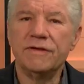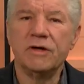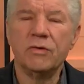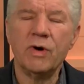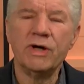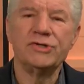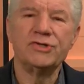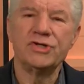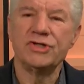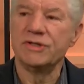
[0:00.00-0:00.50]
the
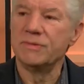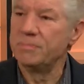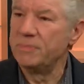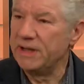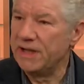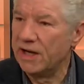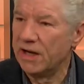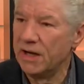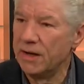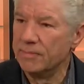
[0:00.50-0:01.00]
question
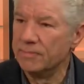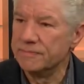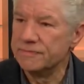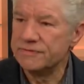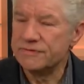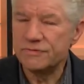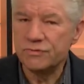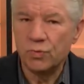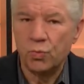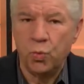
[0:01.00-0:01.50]

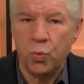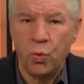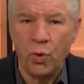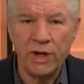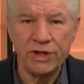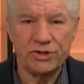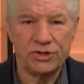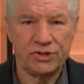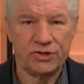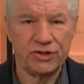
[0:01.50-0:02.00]
becomes,
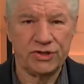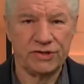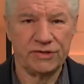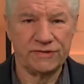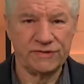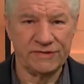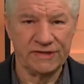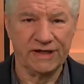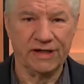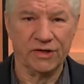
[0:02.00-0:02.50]
which
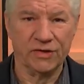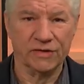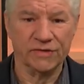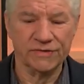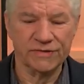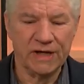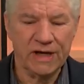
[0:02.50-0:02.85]
cells?